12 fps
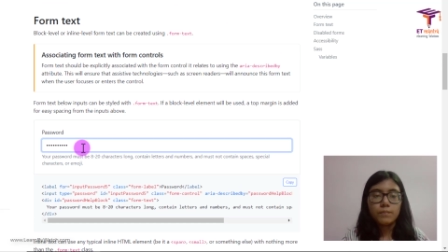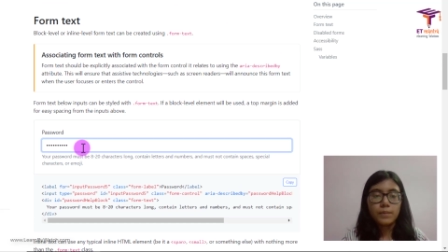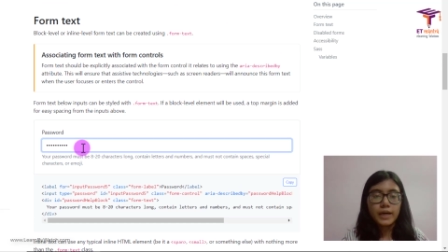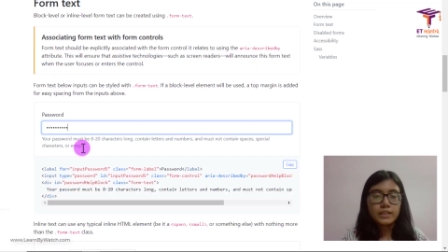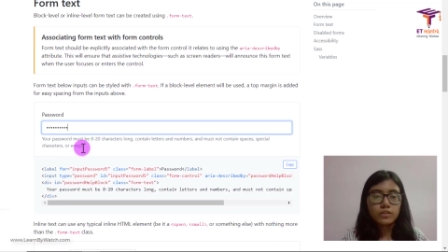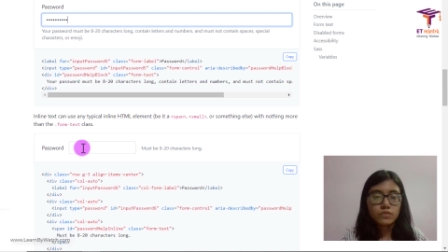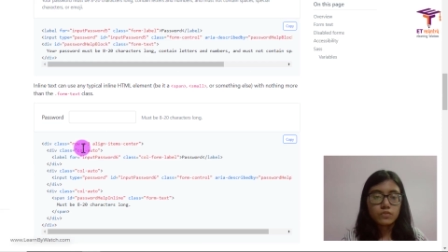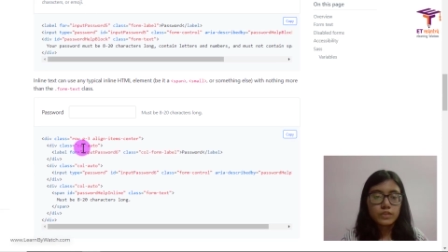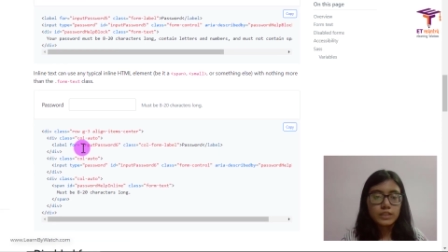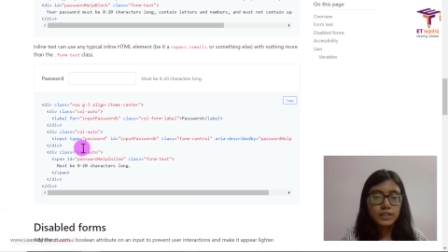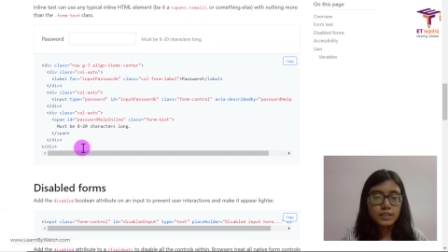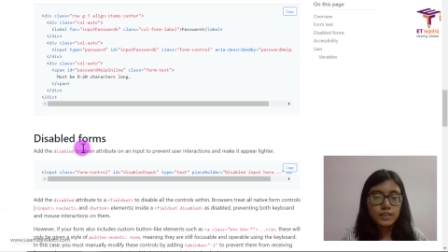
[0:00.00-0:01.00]
But over
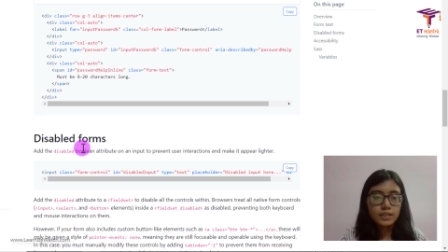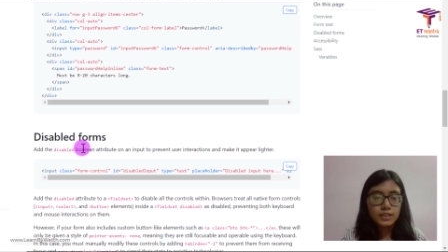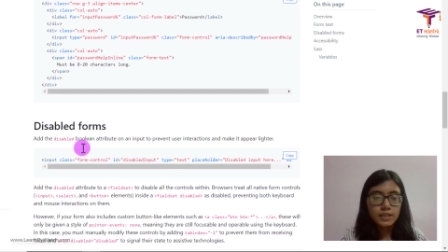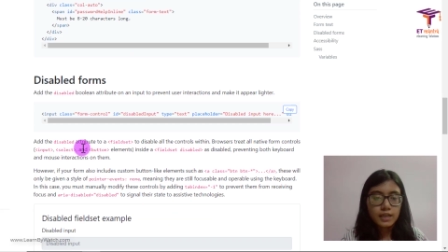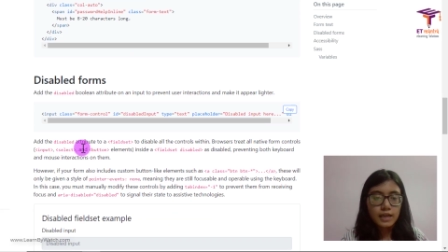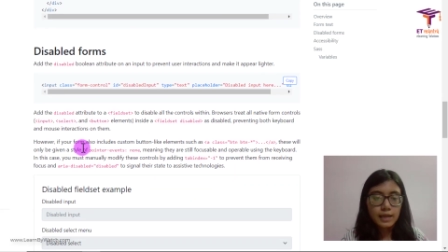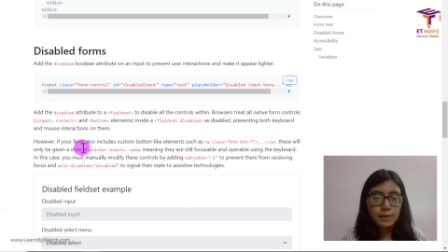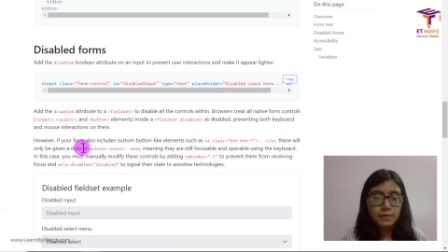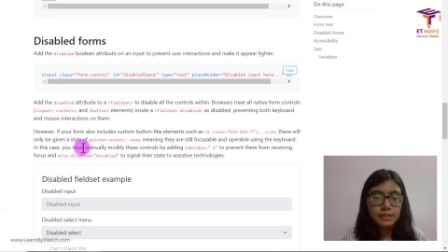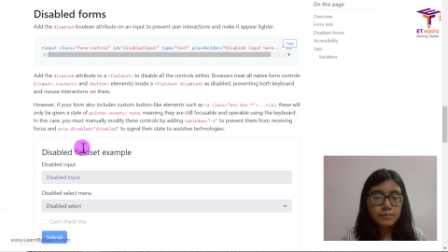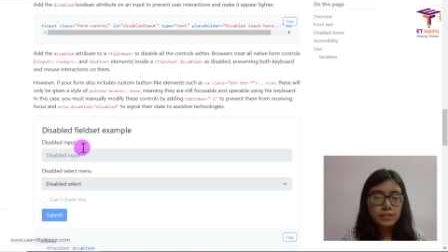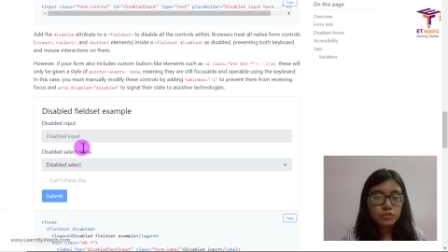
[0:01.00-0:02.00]
here, I'm
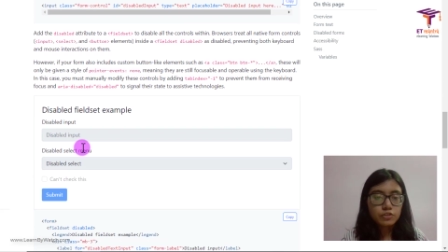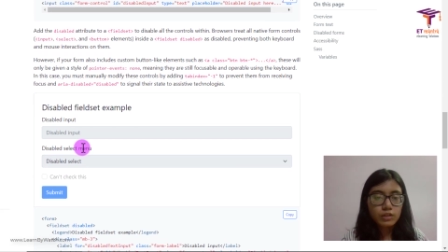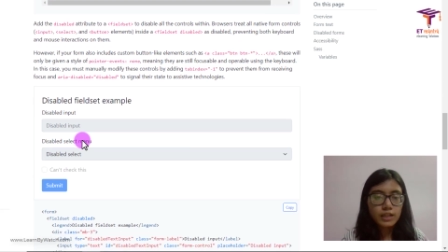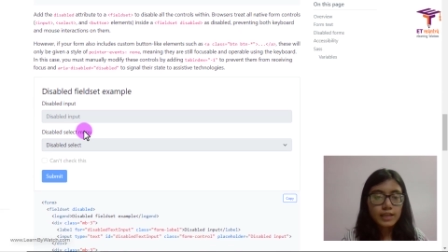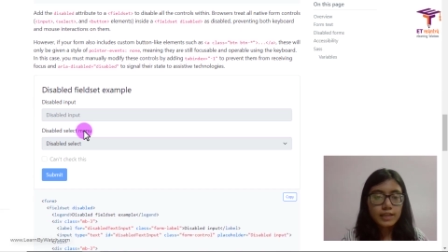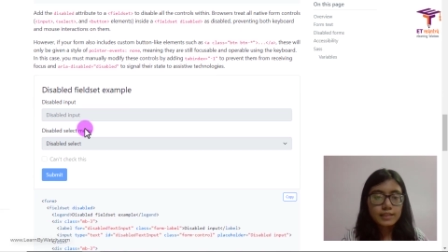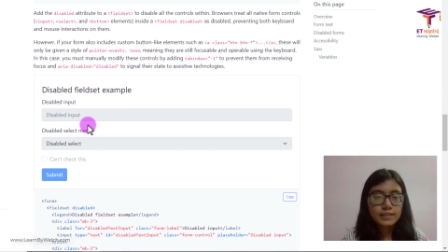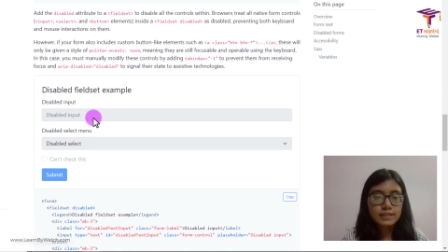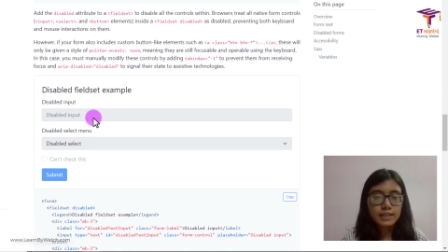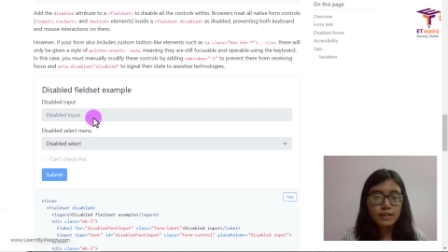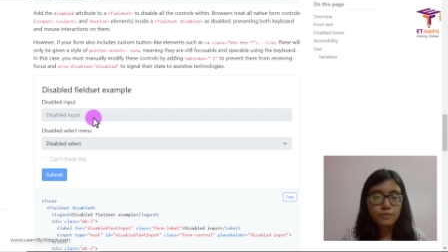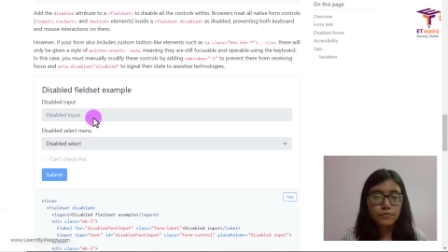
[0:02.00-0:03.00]
unable to click
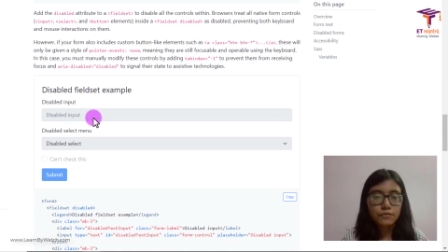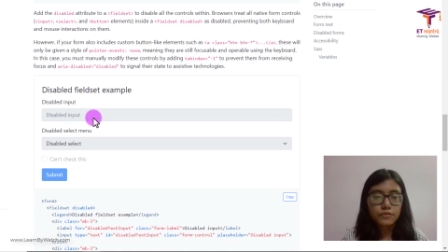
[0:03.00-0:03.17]
itself.